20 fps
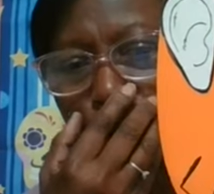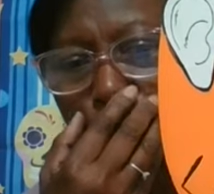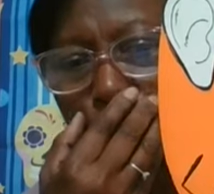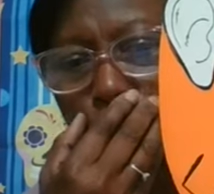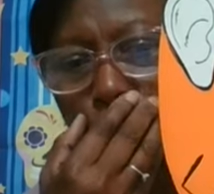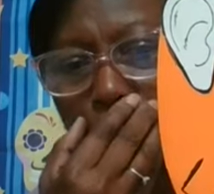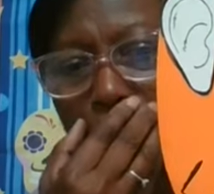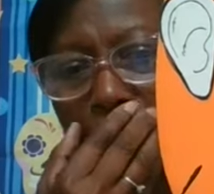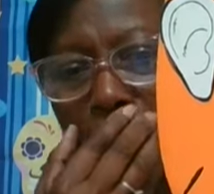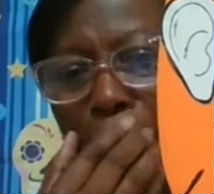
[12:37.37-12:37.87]
the
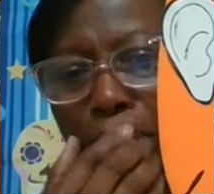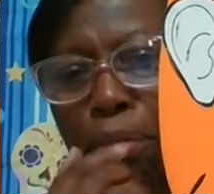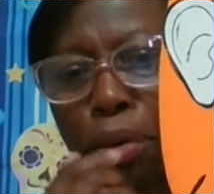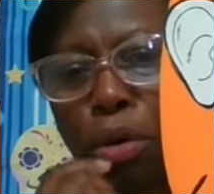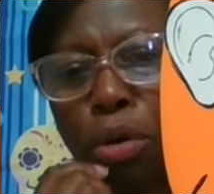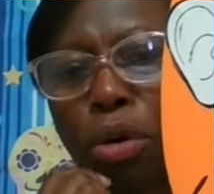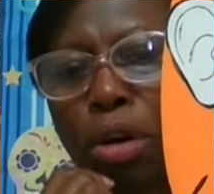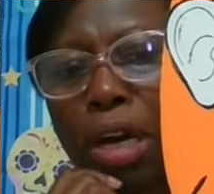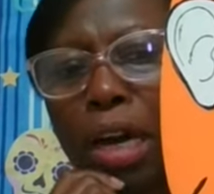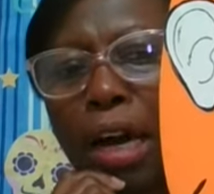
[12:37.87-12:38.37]
whole mouth,
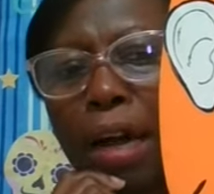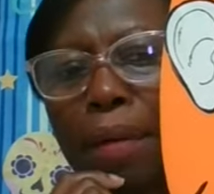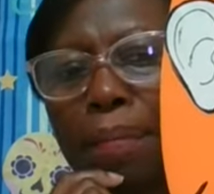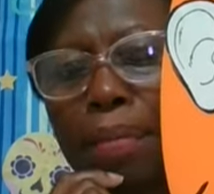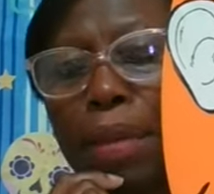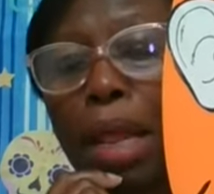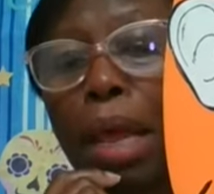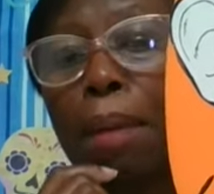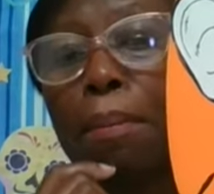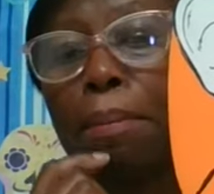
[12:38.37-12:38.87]
boca.
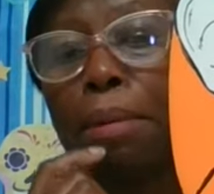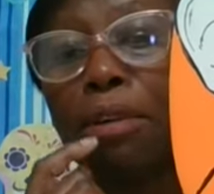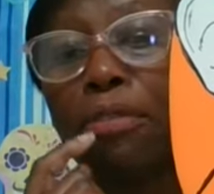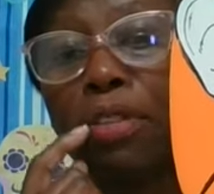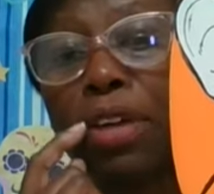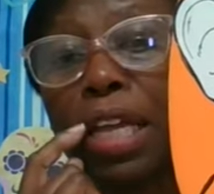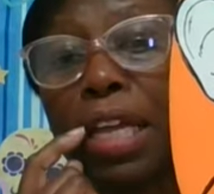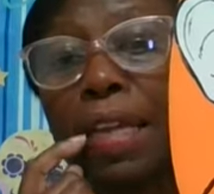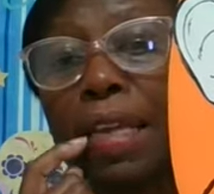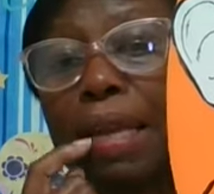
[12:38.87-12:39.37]
But
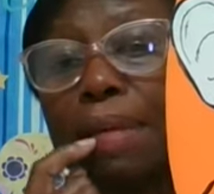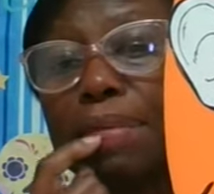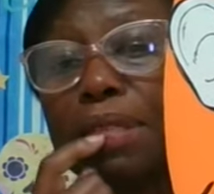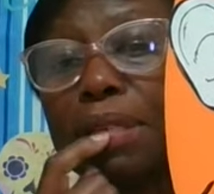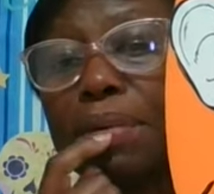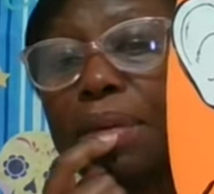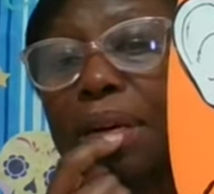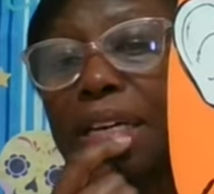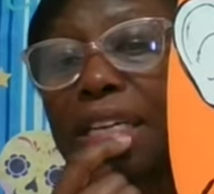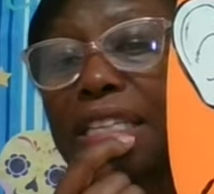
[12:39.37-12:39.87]
for your
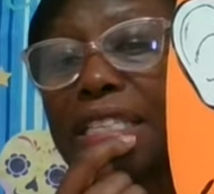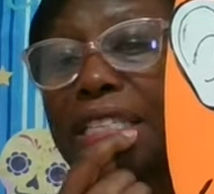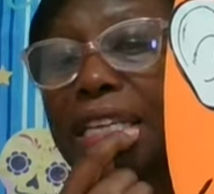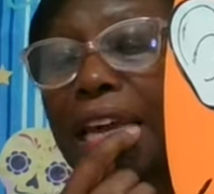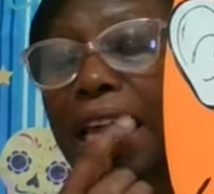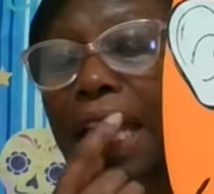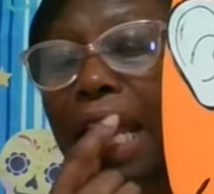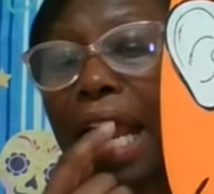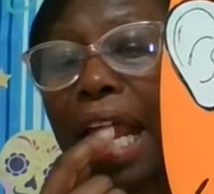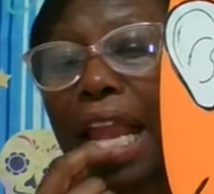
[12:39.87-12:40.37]
lips, we're going to
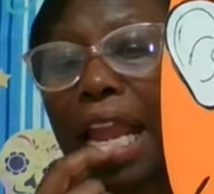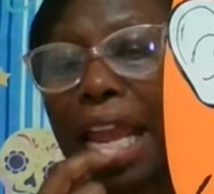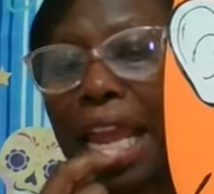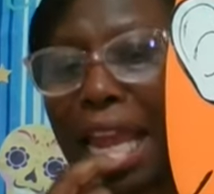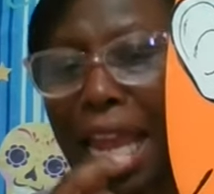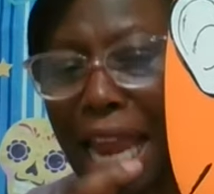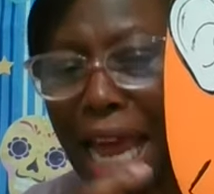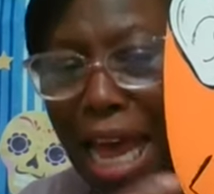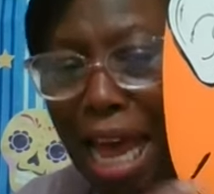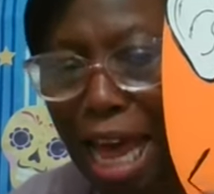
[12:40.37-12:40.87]
say
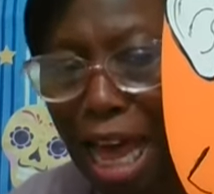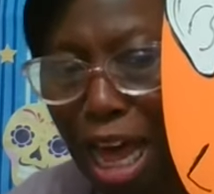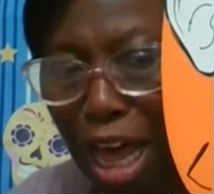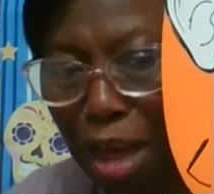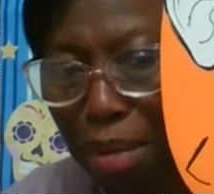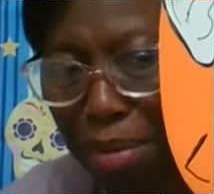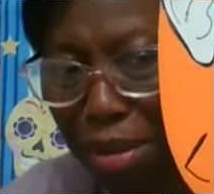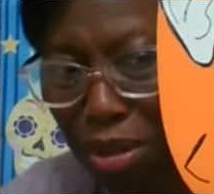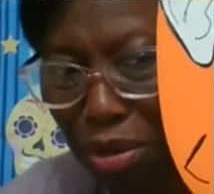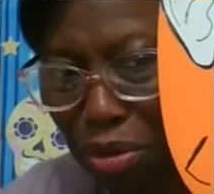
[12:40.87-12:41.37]

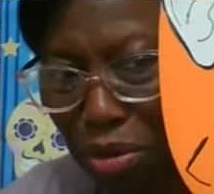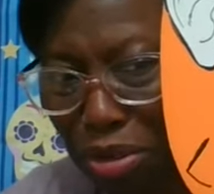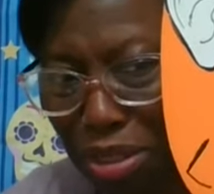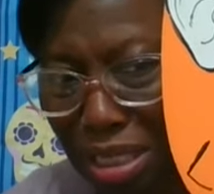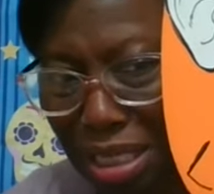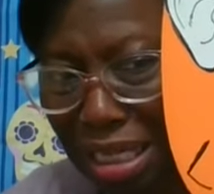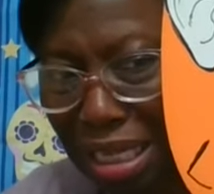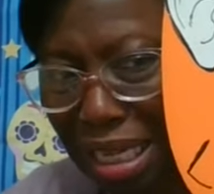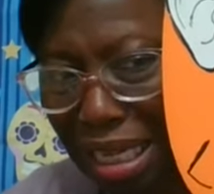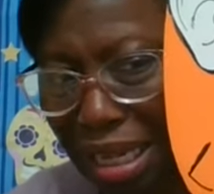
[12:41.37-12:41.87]

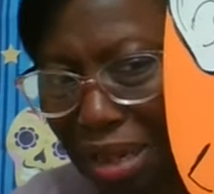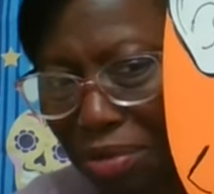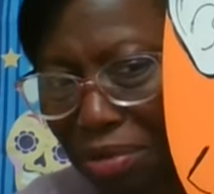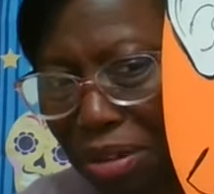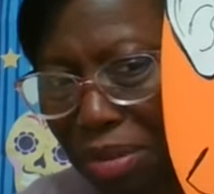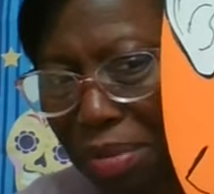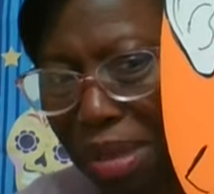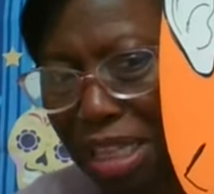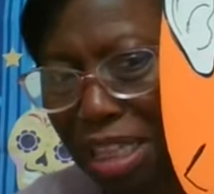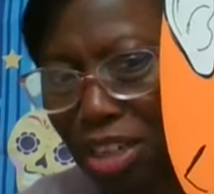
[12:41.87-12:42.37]
labios.
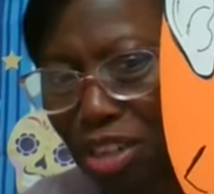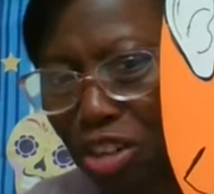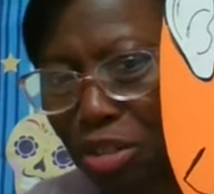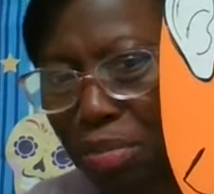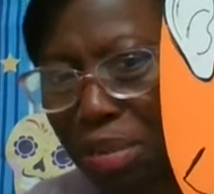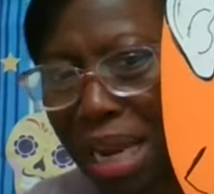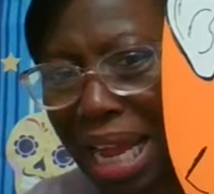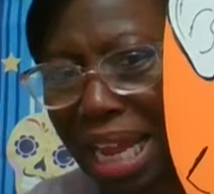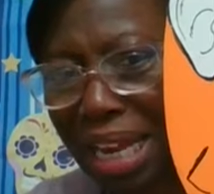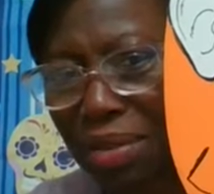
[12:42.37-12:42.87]
We'll make the little
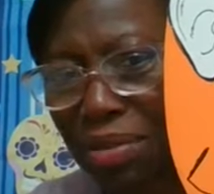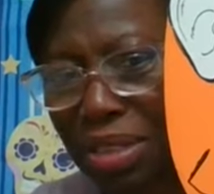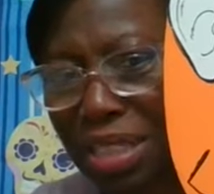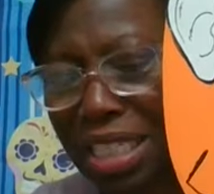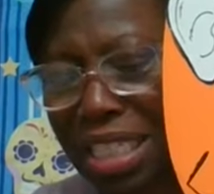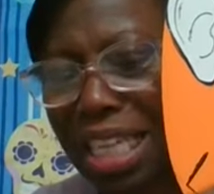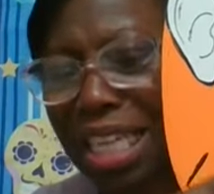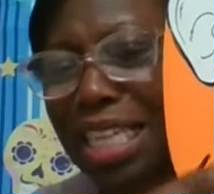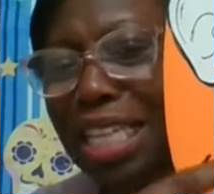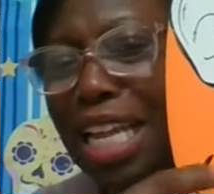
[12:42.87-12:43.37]
black
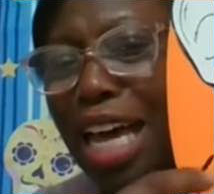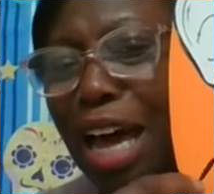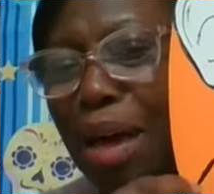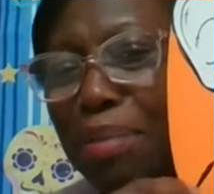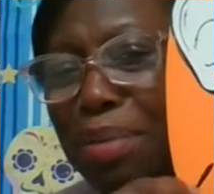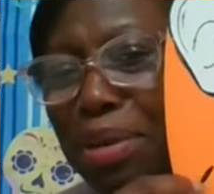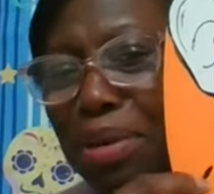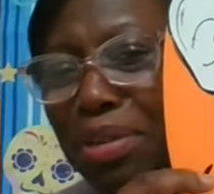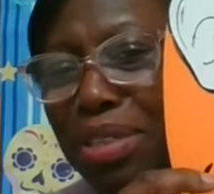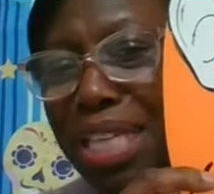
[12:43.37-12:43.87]
ones here,
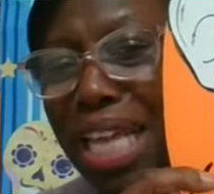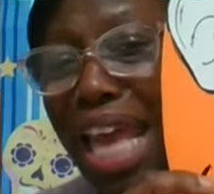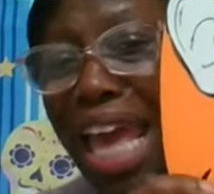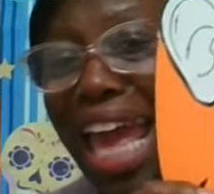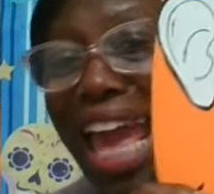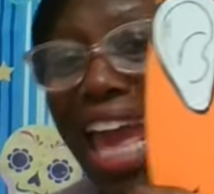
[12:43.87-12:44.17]
labios.